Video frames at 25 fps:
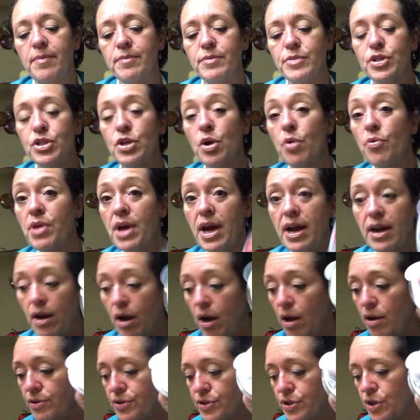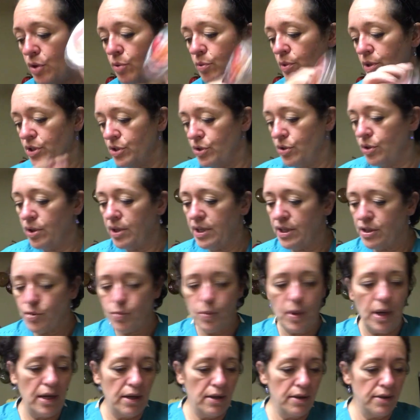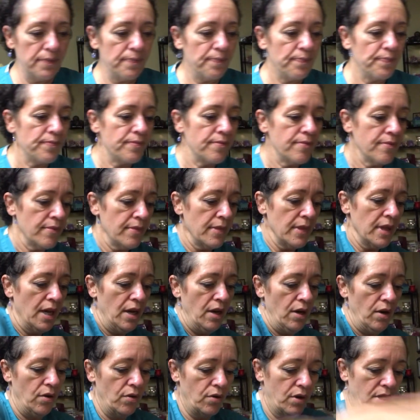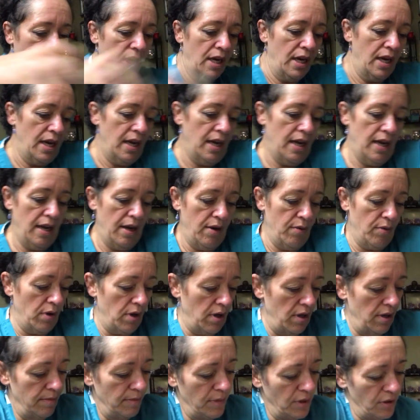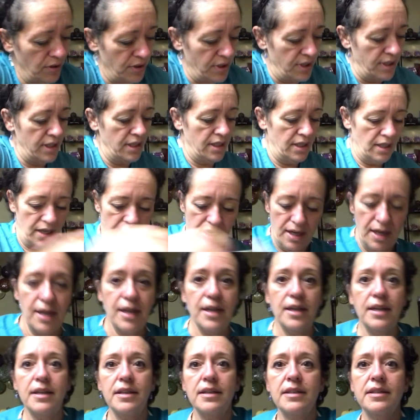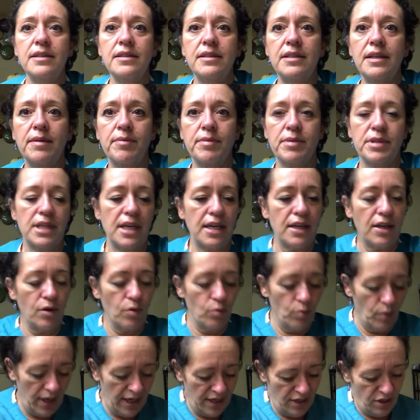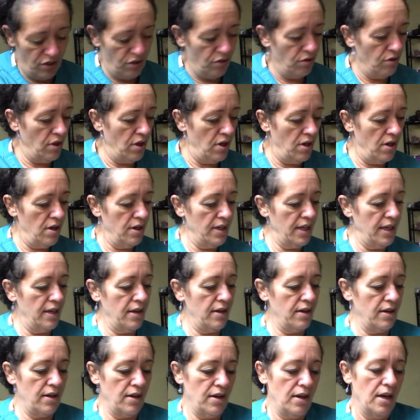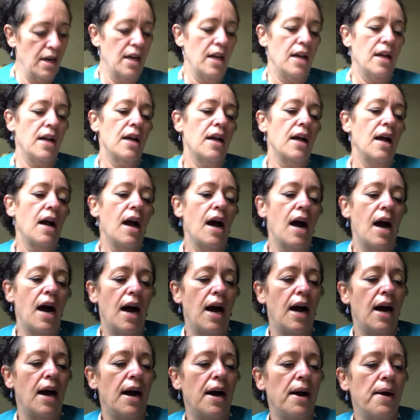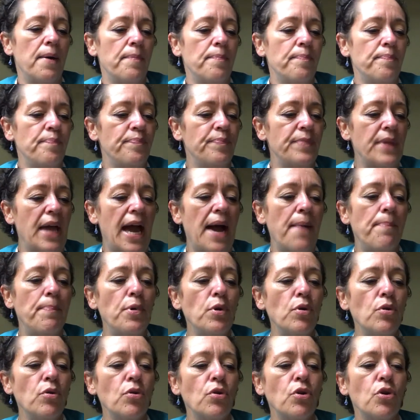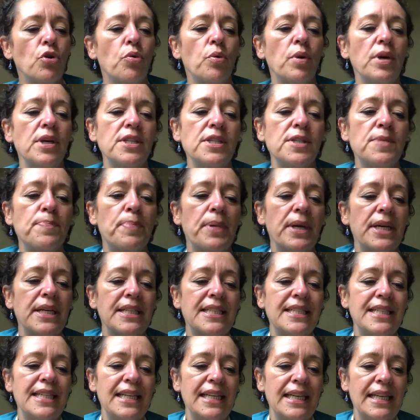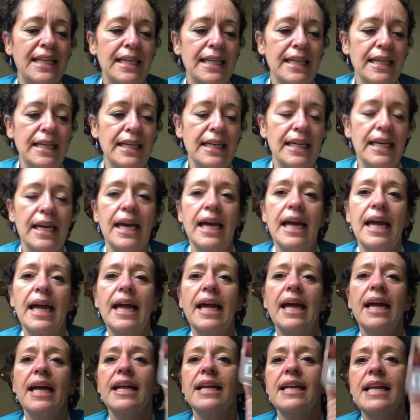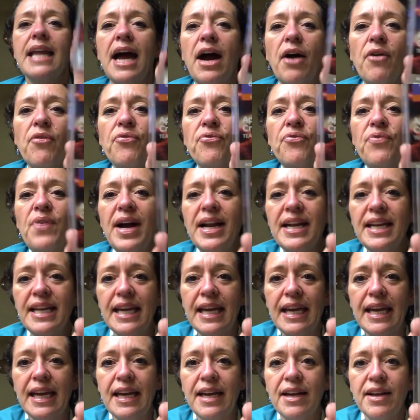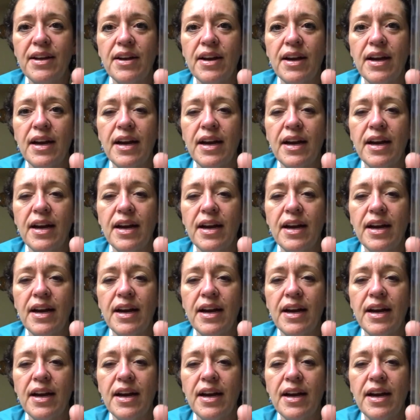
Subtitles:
So that also was good as well. Okay, almost done. Taking way too long here. Apple crisp tea. Now, funny,